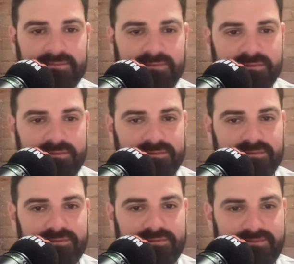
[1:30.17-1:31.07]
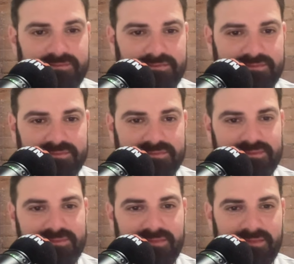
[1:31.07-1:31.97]

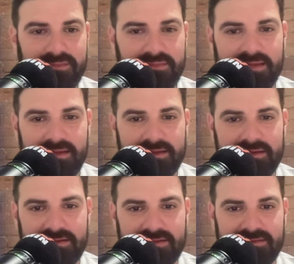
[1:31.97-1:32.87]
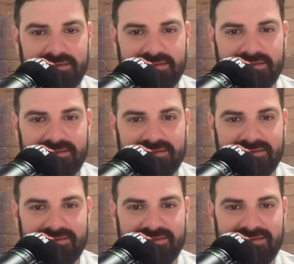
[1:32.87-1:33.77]

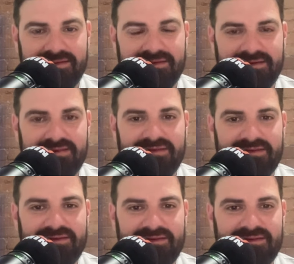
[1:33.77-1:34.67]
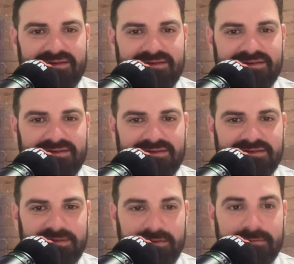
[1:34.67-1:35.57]

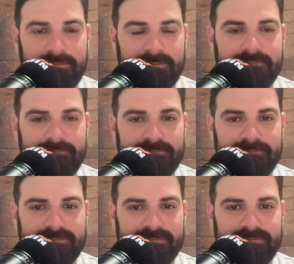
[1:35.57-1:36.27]
[no speech]